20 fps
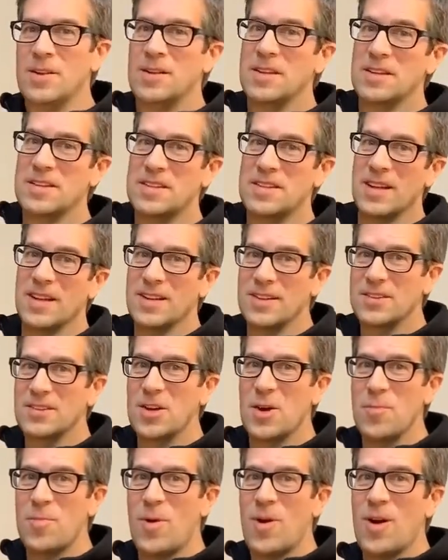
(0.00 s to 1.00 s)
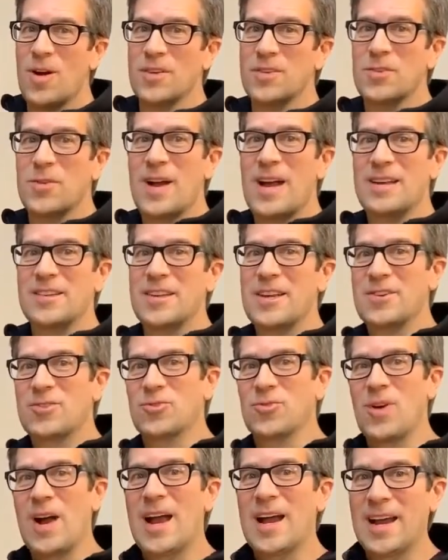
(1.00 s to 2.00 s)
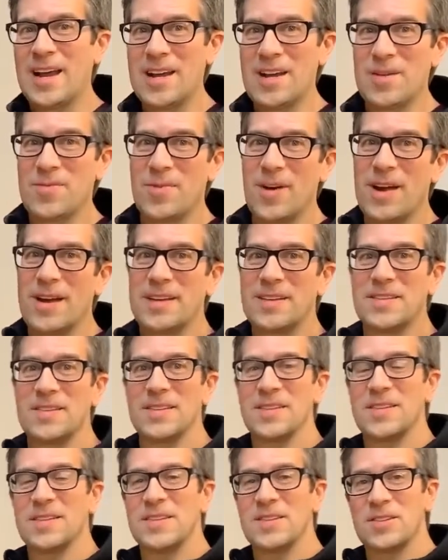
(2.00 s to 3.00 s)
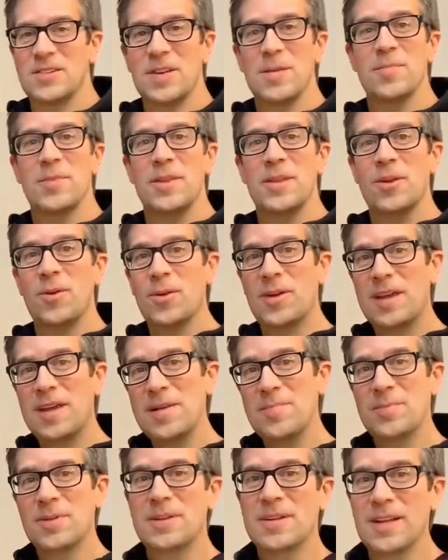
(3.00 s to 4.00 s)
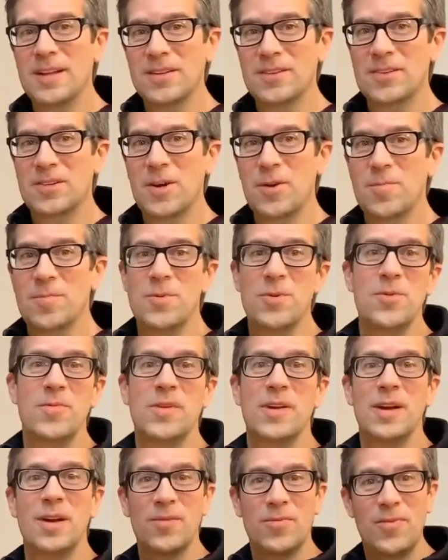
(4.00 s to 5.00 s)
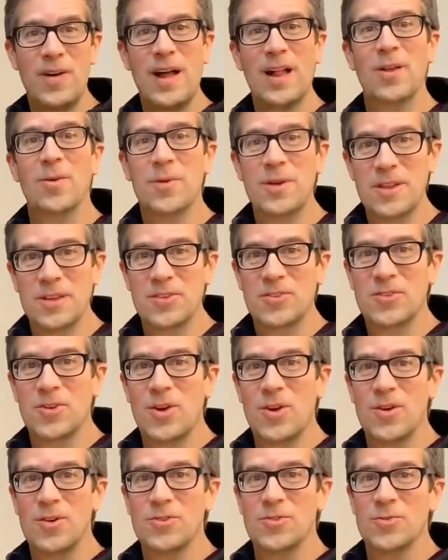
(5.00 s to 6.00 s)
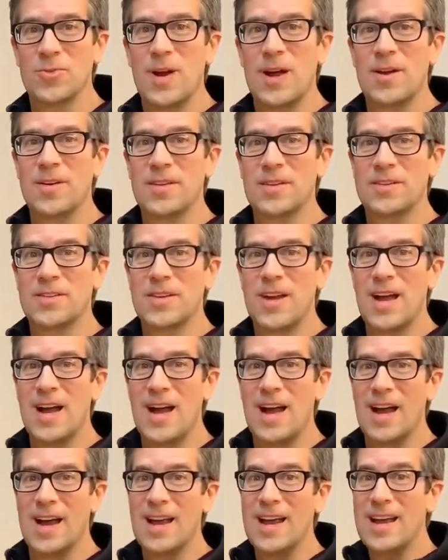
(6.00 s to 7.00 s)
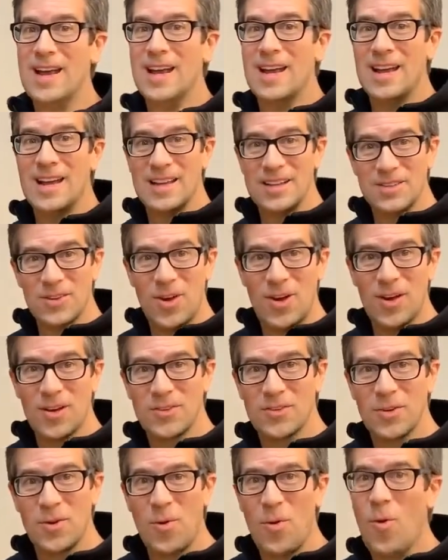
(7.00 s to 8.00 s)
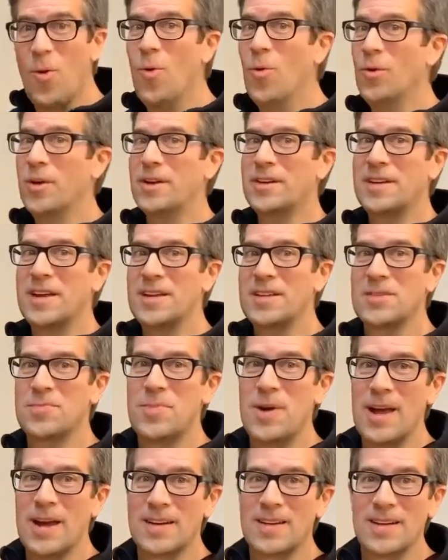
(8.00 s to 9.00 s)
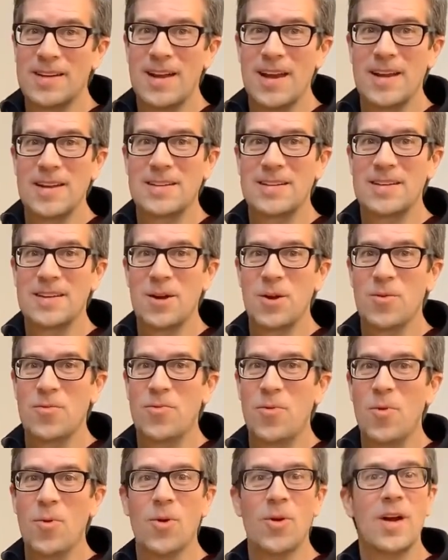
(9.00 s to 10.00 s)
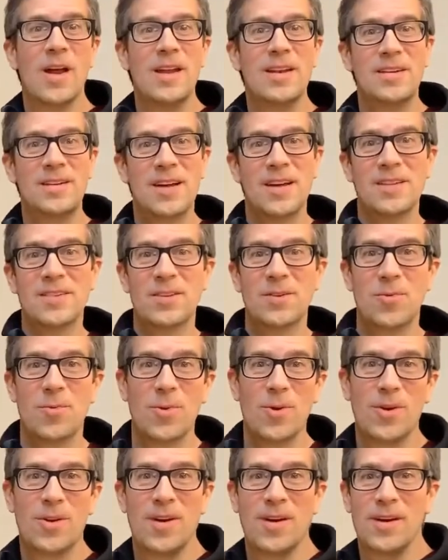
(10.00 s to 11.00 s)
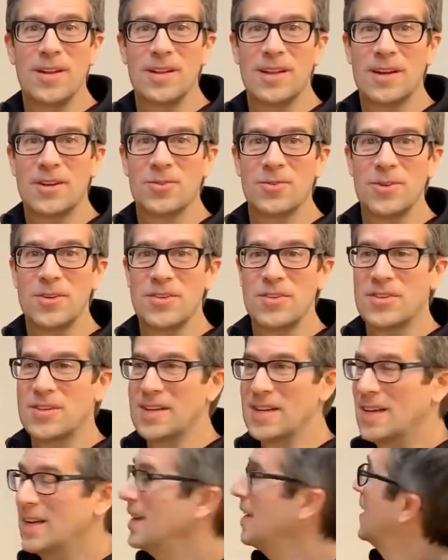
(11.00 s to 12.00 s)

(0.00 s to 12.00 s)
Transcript: This telescope also has a tracking device. This is something that will keep the telescope moving and following the stars around the sky. It's also old. It dates back to 1904 and doesn't work on electricity.